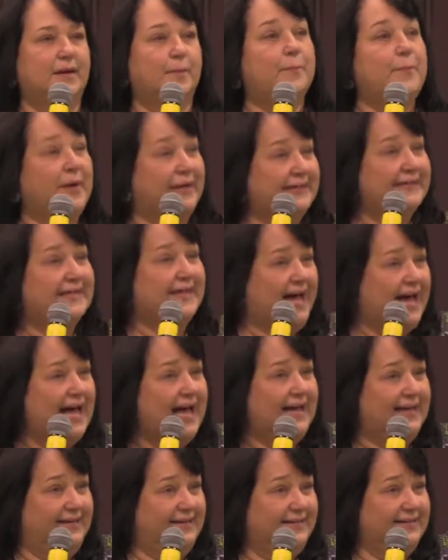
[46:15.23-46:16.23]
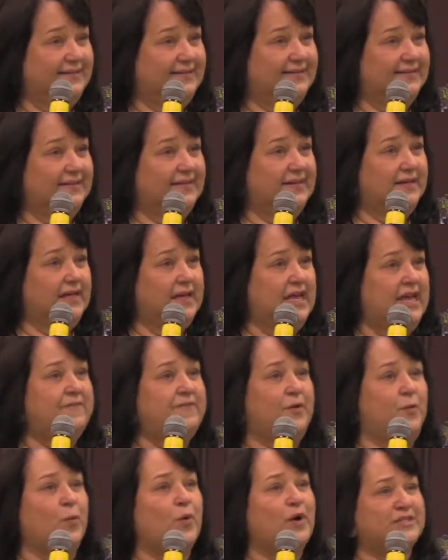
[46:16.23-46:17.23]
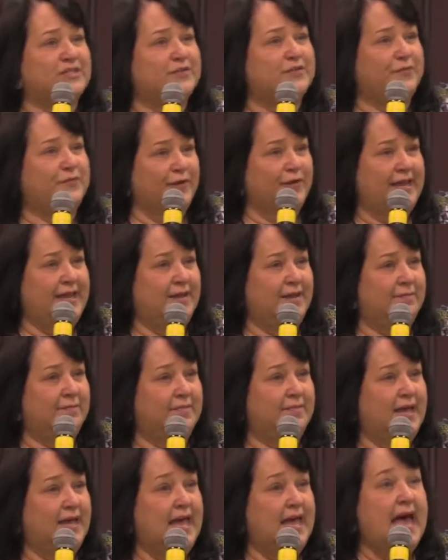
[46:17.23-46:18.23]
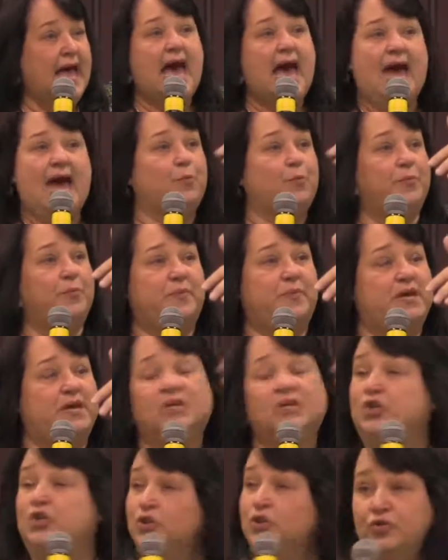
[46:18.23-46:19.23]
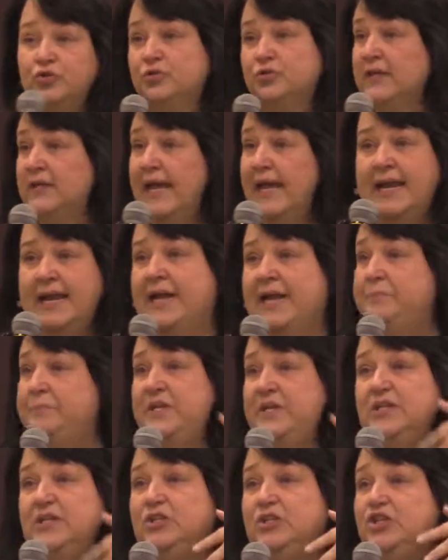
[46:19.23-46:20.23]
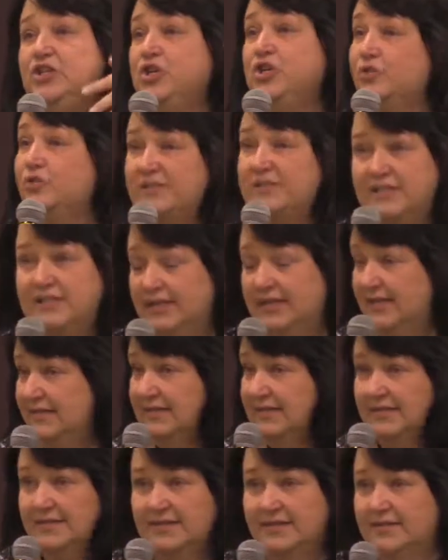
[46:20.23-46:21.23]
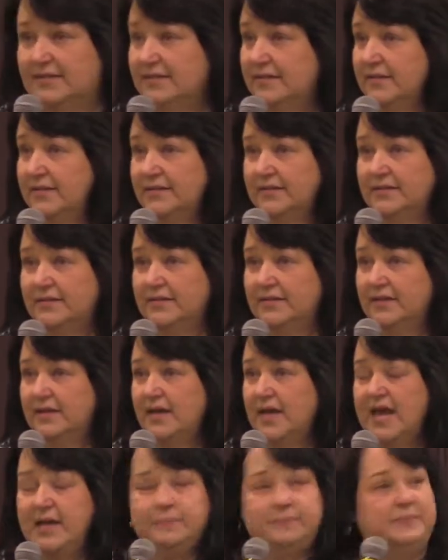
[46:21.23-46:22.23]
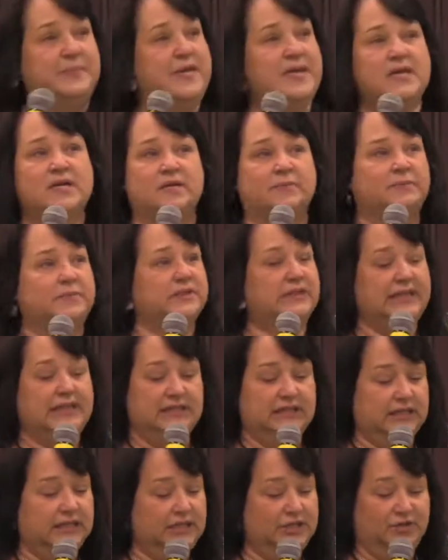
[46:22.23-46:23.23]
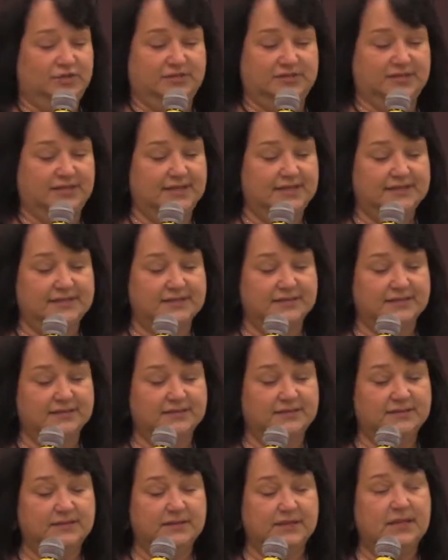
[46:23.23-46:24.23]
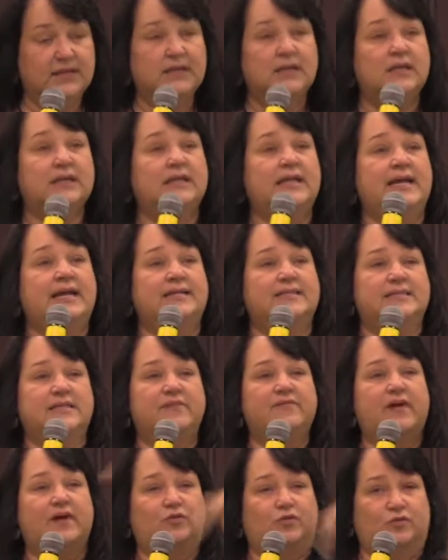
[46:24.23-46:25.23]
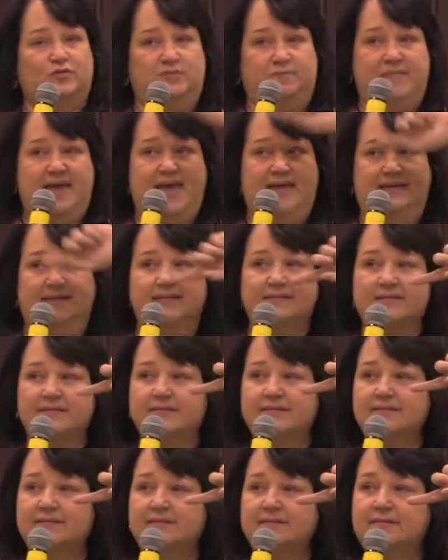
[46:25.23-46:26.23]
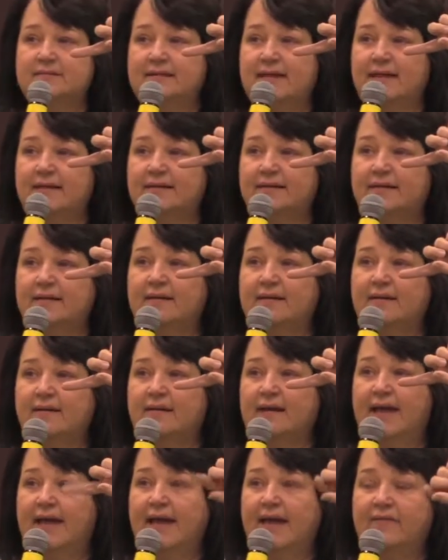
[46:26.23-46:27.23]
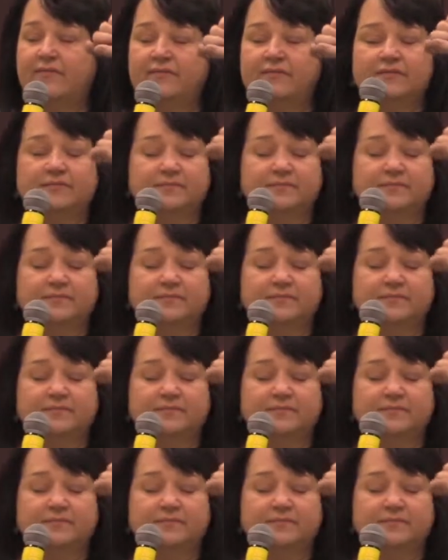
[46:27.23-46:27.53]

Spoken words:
But God, if it wasn't for him, I would be a noodle and I'd be useless. I'd be completely useless. Ladies, give out those magnets that I have.